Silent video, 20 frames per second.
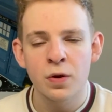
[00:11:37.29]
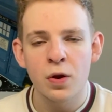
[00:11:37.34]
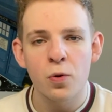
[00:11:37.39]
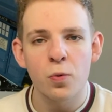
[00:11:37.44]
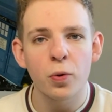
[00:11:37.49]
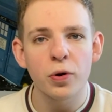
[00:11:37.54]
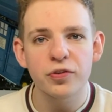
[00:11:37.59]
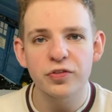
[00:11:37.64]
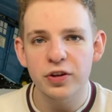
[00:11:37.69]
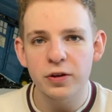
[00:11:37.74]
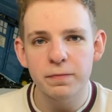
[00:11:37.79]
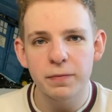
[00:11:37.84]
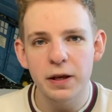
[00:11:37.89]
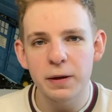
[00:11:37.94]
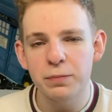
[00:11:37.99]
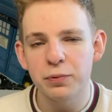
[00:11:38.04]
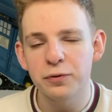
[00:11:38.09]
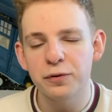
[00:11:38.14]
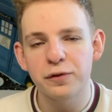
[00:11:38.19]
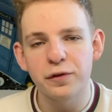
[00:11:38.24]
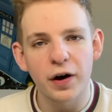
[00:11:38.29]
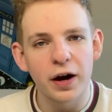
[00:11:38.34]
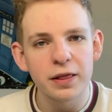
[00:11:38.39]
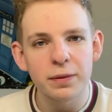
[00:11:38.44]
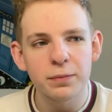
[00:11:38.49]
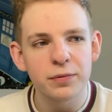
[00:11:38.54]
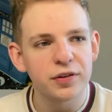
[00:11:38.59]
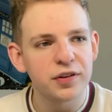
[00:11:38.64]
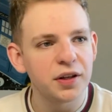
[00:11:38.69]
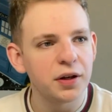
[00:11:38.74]
Watching people find
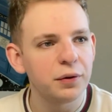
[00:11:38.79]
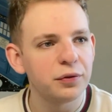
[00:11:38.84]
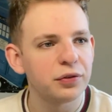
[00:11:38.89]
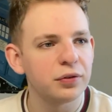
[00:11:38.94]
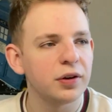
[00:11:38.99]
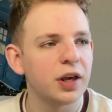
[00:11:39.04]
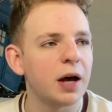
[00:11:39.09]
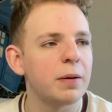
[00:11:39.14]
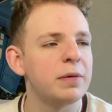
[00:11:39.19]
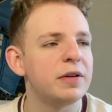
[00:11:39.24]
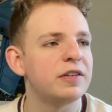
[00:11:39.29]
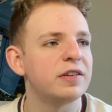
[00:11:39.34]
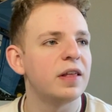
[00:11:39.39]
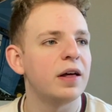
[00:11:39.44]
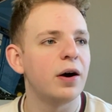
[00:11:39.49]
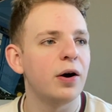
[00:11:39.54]
themselves and come into their